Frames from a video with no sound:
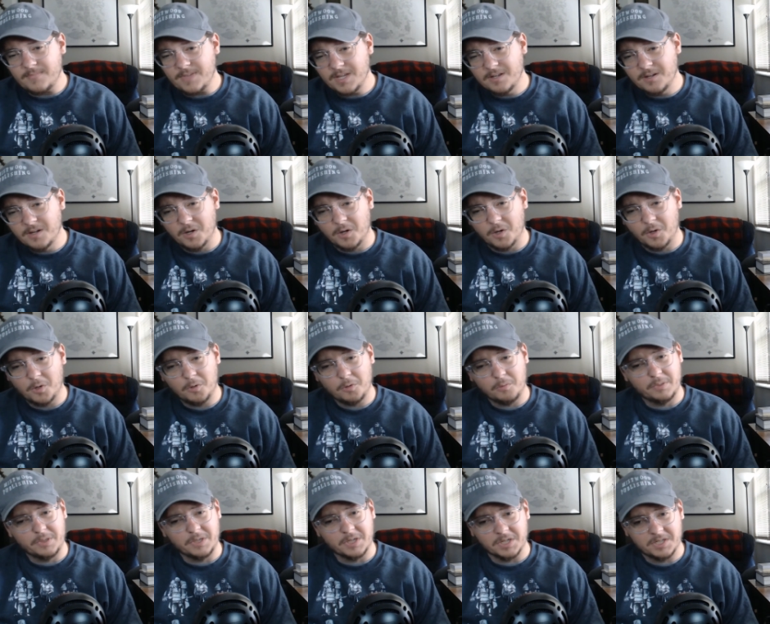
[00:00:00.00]
a whole
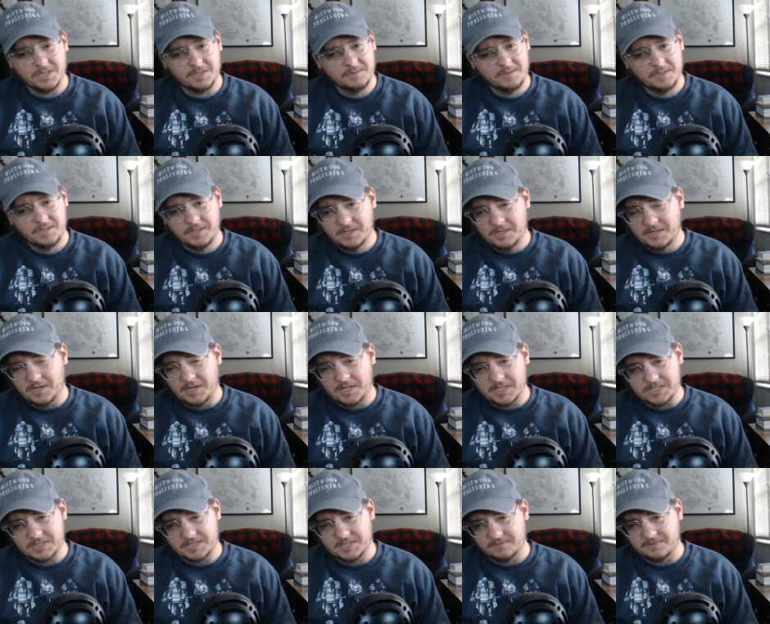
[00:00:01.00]
book on
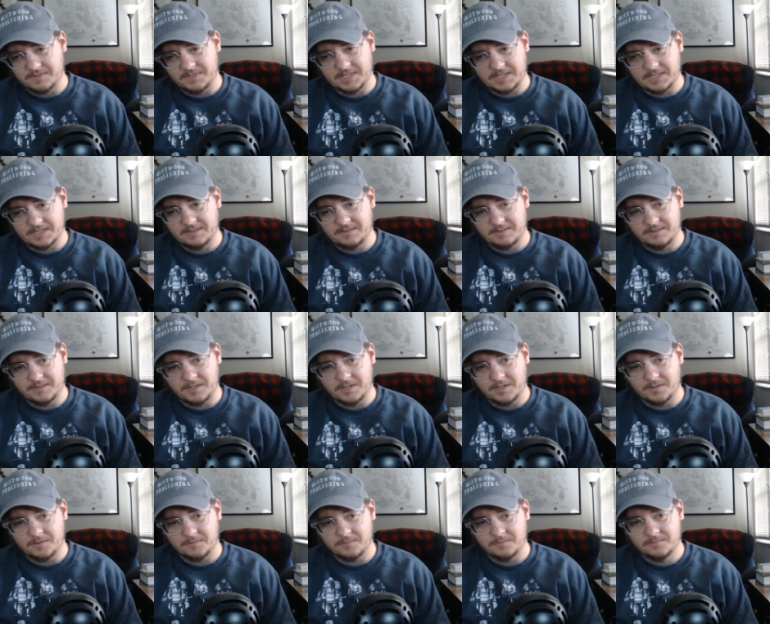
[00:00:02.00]
stuff like, you
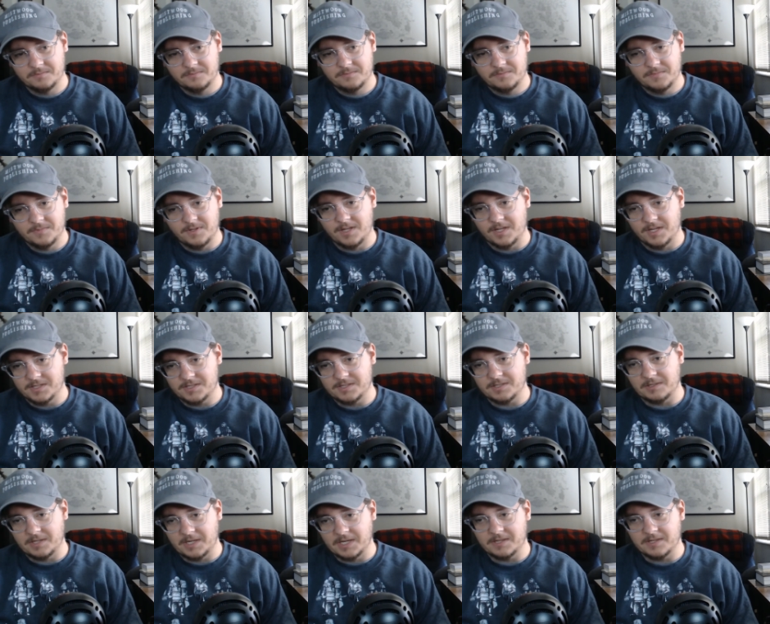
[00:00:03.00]
know,
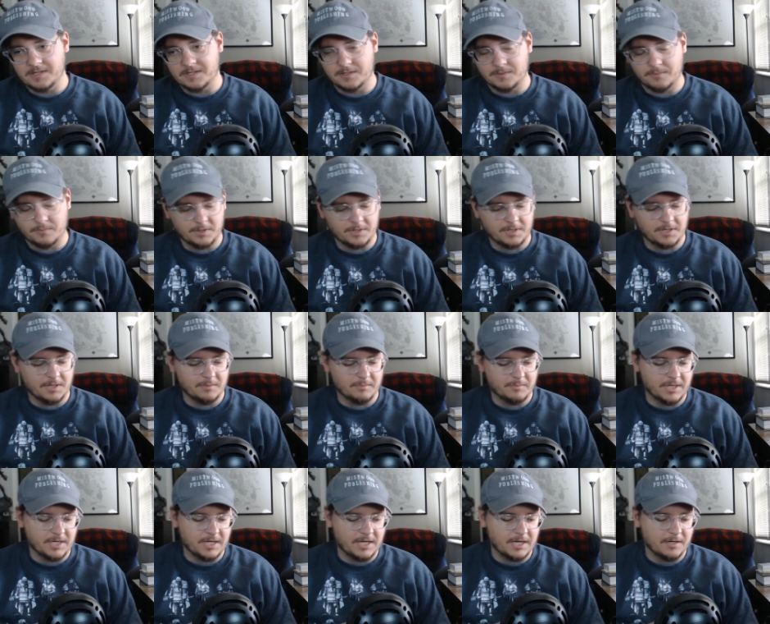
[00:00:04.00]
this, like the Silmarillion,
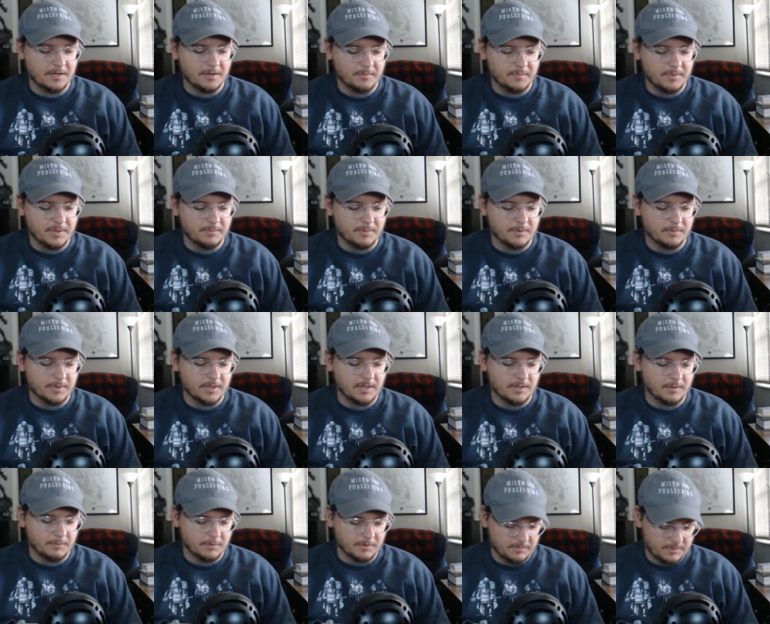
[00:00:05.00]
but I know people
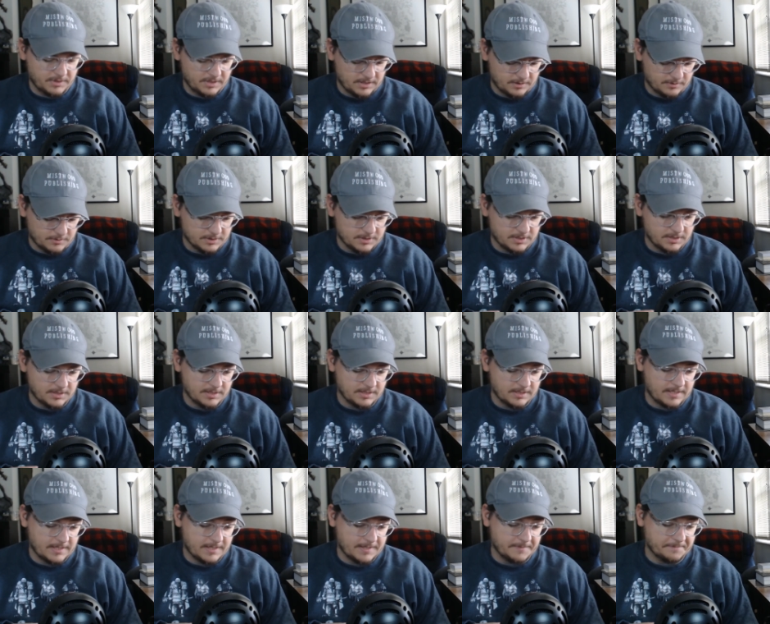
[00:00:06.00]
probably wouldn't be interested in
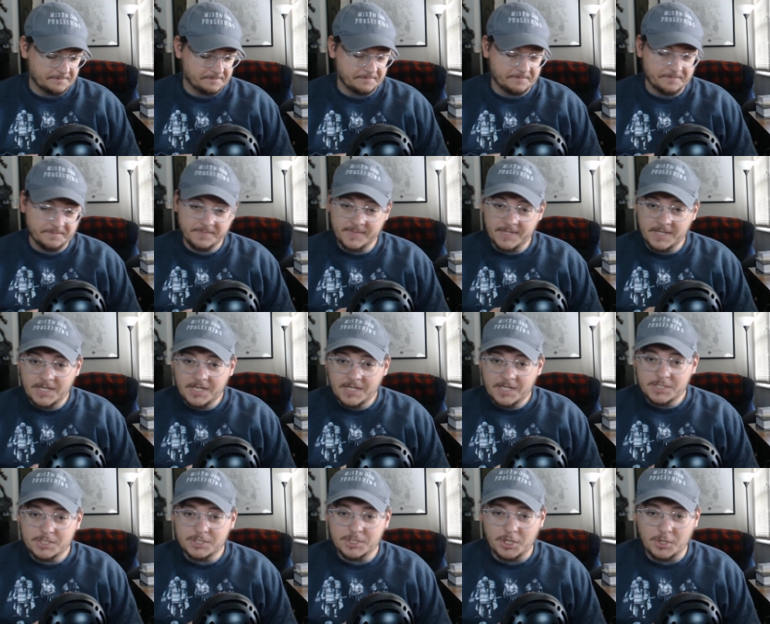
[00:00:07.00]
that.
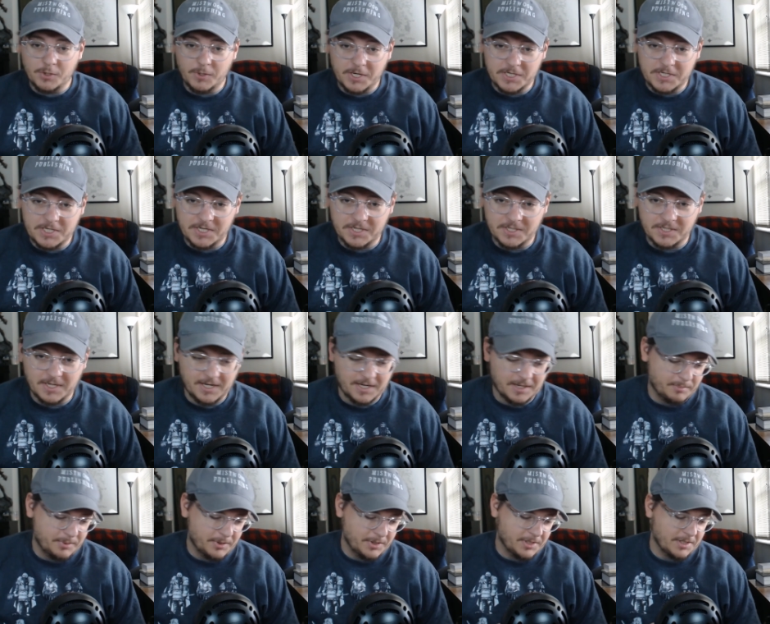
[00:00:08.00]
So I didn't. I
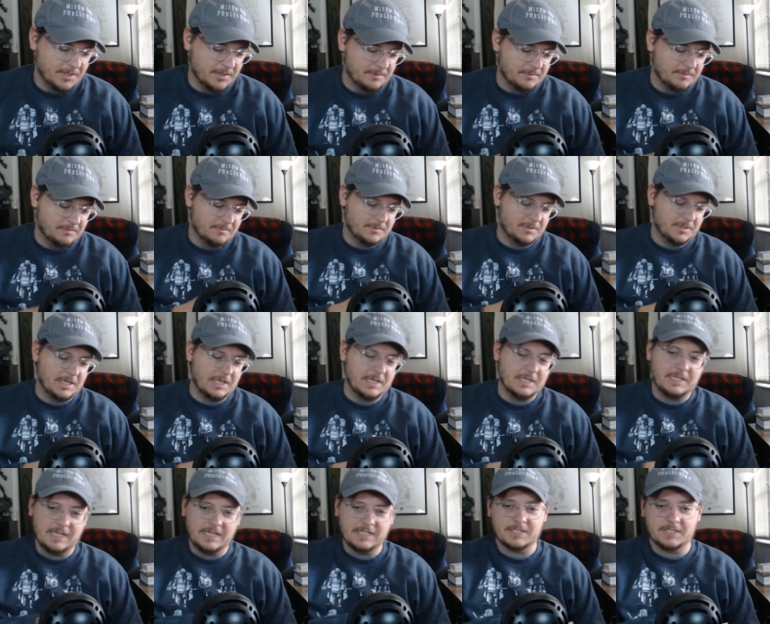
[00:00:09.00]
put it,
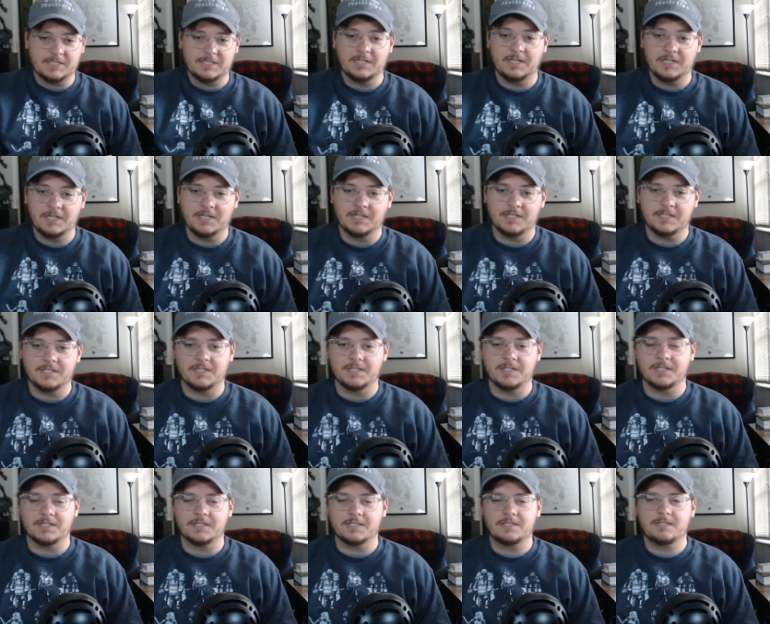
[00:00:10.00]
condensed it into
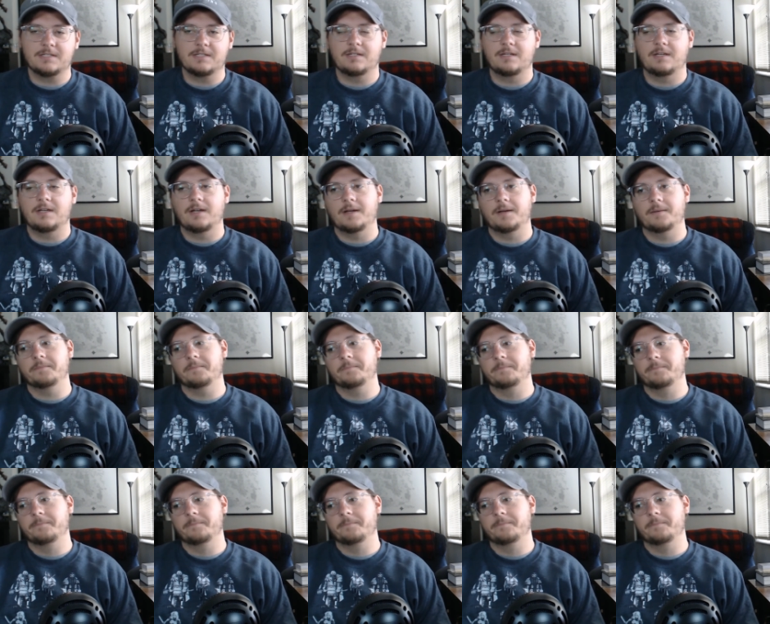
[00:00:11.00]
this. Um,